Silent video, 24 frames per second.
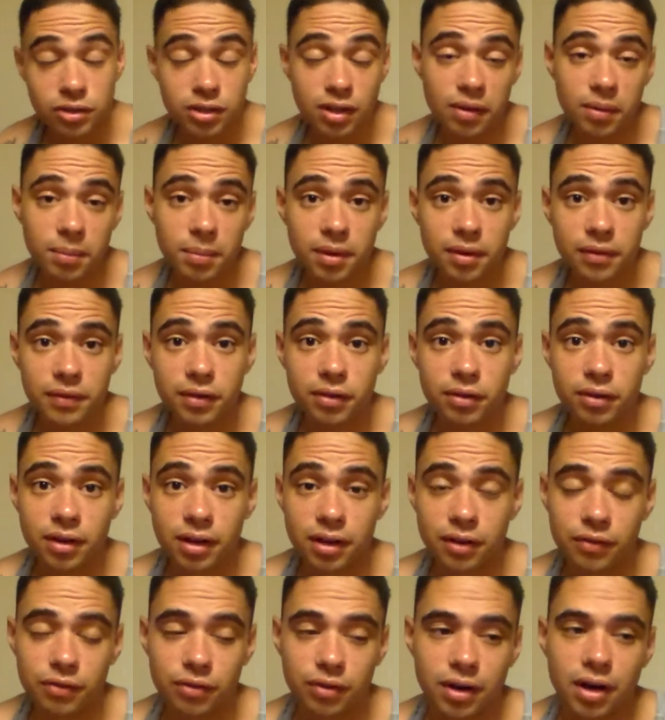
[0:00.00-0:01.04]
So I haven't made a video
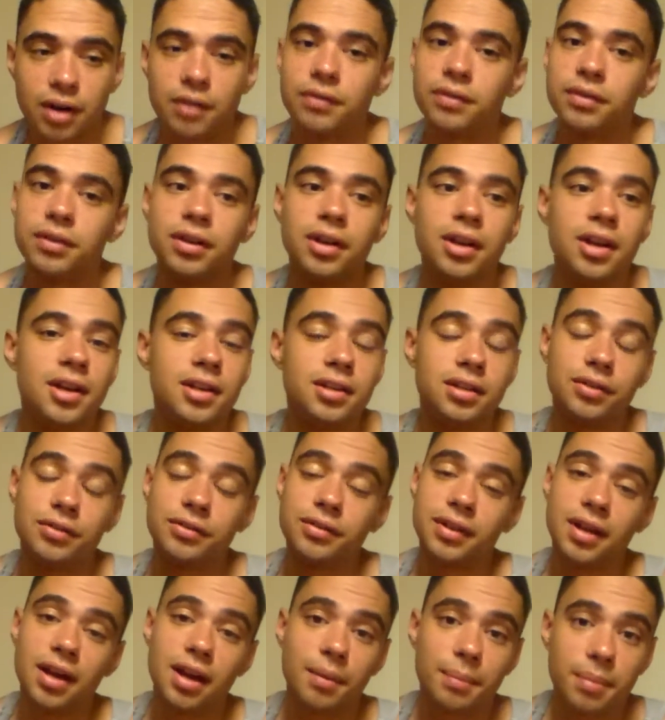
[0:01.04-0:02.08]
in like forever, so
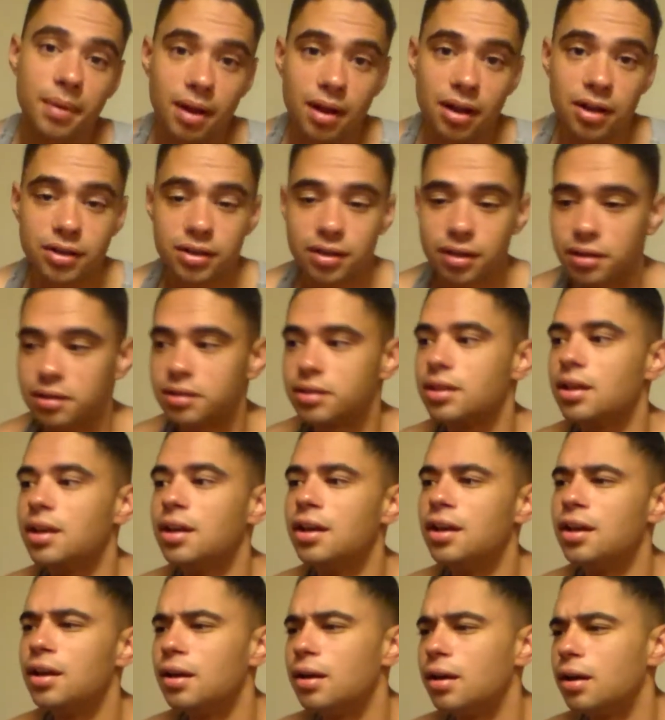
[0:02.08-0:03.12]
for that I apologize.
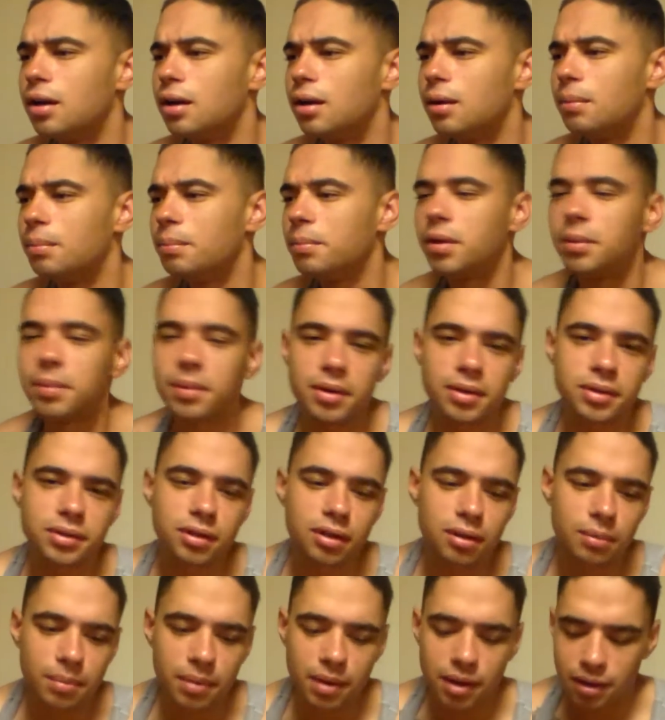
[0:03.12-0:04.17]
Maybe I'll
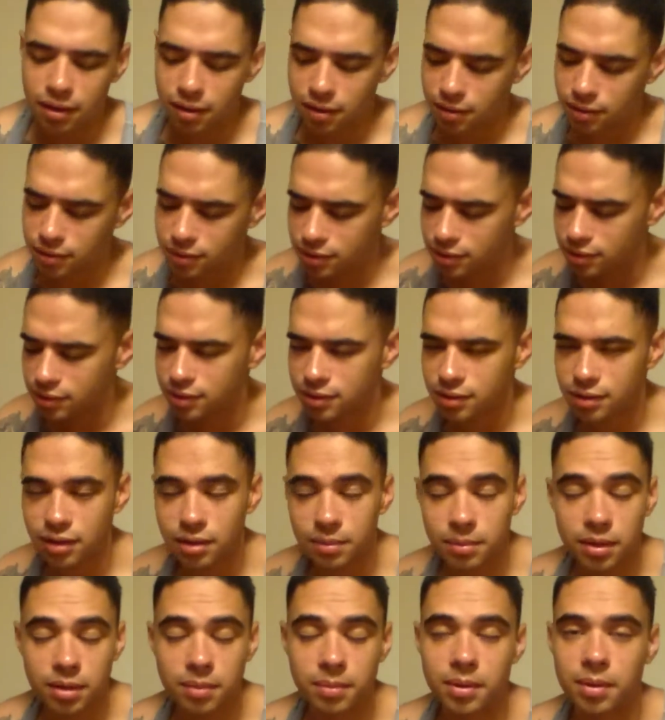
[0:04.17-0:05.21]
start back
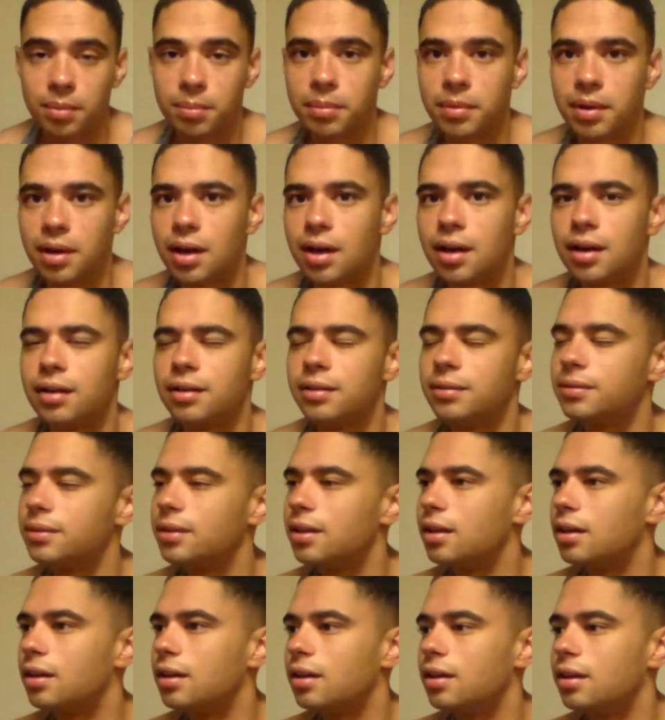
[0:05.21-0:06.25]
consistently, maybe I'm not.
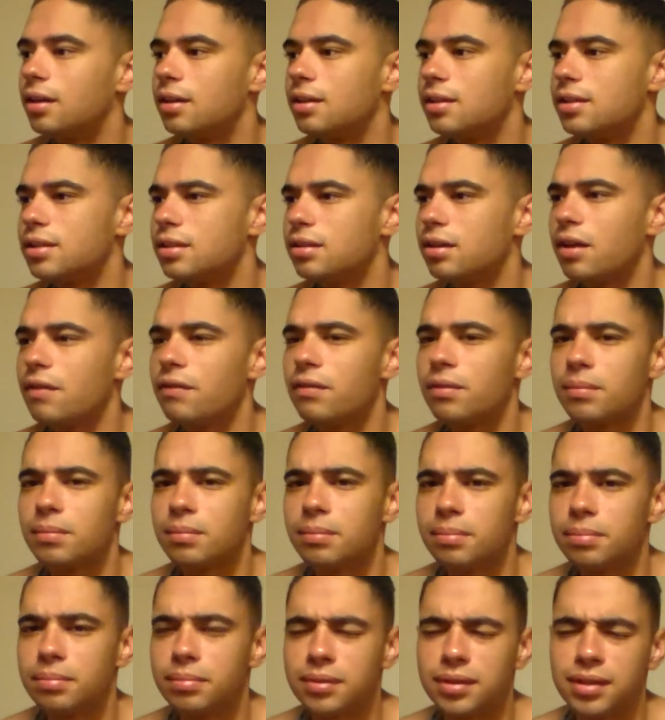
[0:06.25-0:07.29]
Still haven't
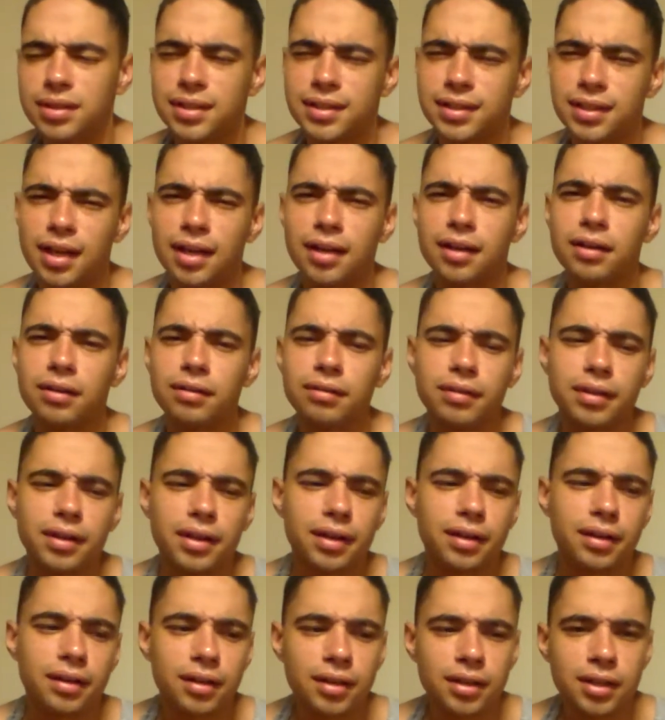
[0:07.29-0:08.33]
decided on
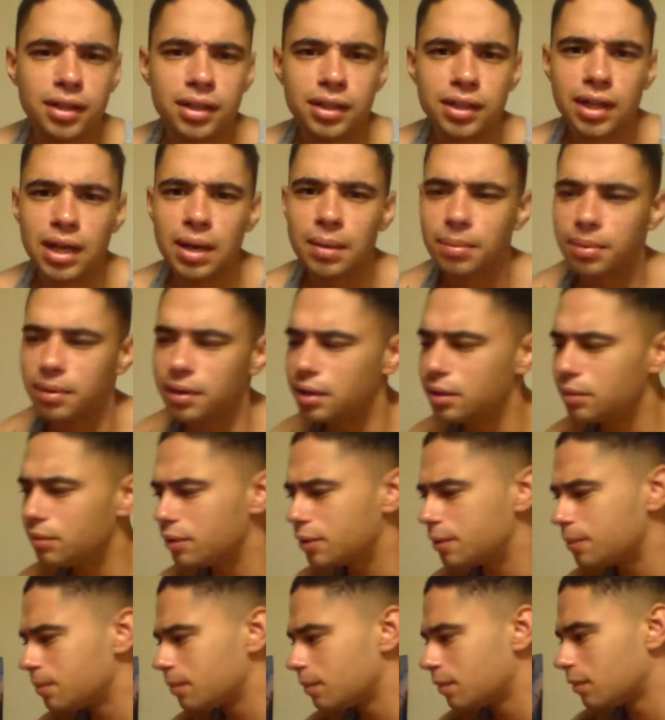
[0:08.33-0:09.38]
that. But
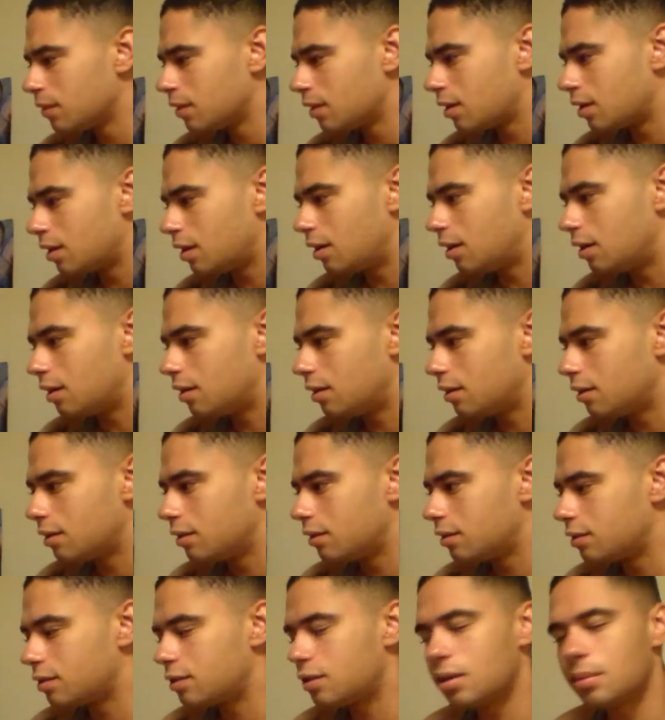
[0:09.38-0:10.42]
anyway,
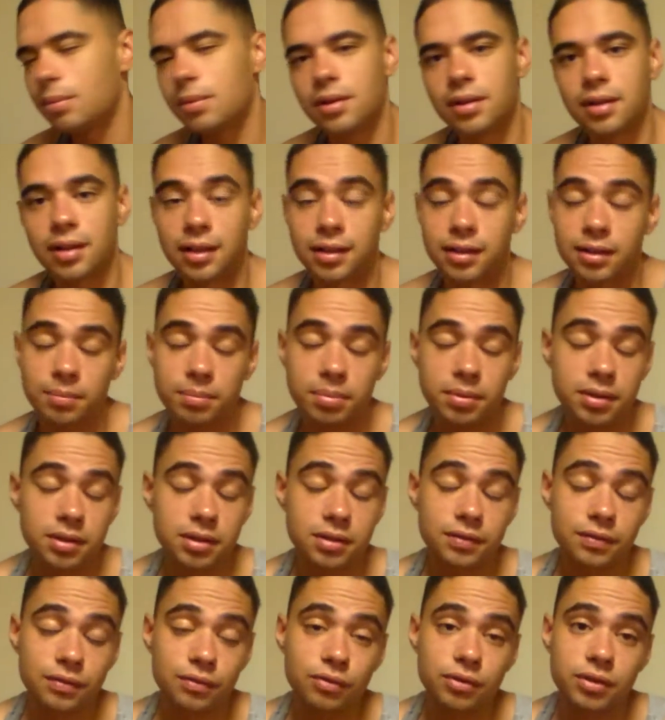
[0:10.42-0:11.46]
let's talk about like the
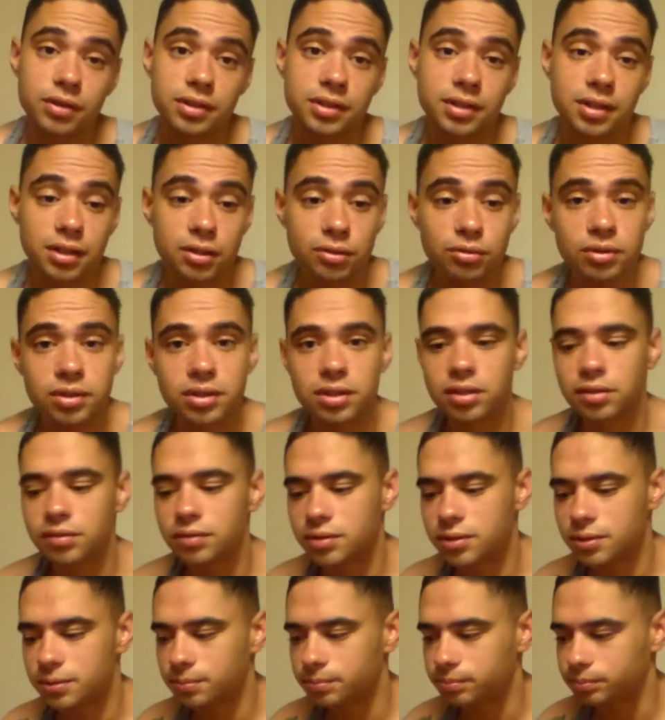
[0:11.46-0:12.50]
PS4
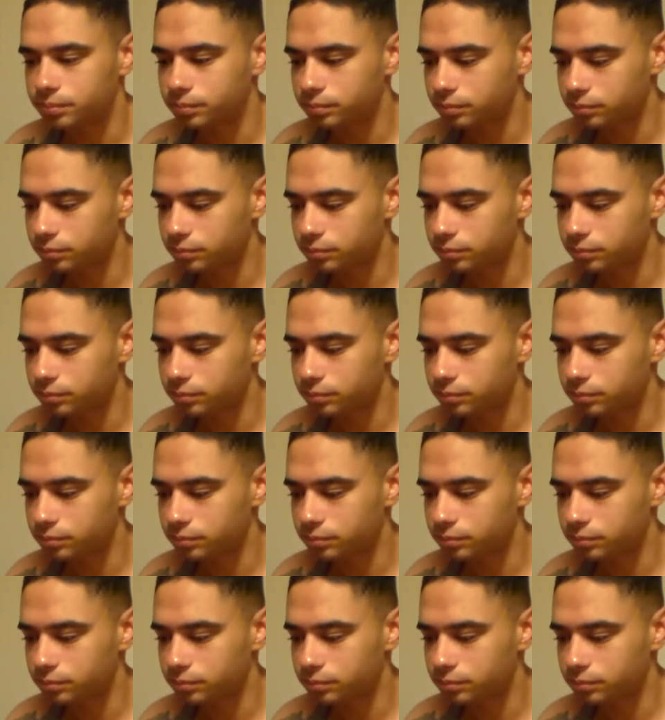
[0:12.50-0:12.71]
exclusives.